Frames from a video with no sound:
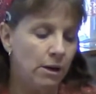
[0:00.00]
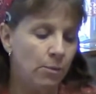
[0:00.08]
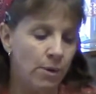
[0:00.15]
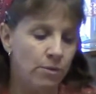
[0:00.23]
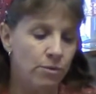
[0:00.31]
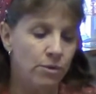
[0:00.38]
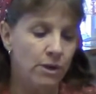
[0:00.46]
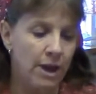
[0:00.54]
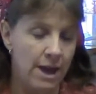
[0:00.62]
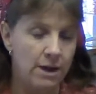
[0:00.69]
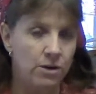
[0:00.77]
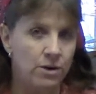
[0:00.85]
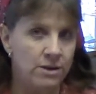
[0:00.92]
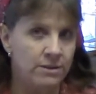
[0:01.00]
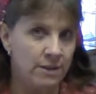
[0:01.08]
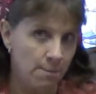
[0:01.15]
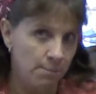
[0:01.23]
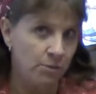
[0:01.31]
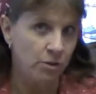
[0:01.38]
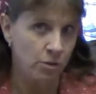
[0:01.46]
whether the canner is
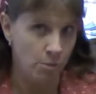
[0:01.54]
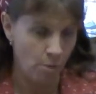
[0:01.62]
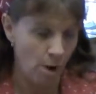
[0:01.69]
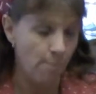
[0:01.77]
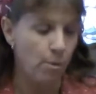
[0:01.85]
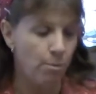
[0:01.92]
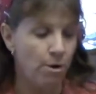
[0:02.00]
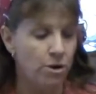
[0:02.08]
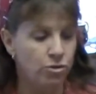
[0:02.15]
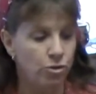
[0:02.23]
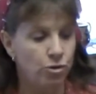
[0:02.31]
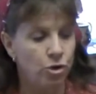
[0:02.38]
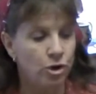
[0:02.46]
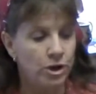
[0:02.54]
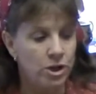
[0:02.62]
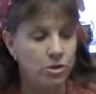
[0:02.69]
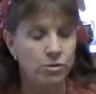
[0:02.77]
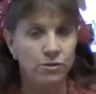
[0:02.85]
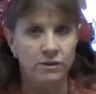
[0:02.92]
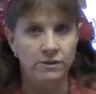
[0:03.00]
up to the proper pressure, you're going to
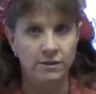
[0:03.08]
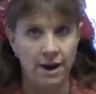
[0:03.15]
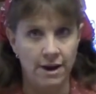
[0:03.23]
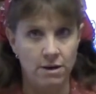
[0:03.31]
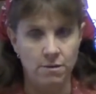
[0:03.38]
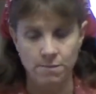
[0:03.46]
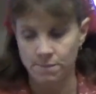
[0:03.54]
use the dial.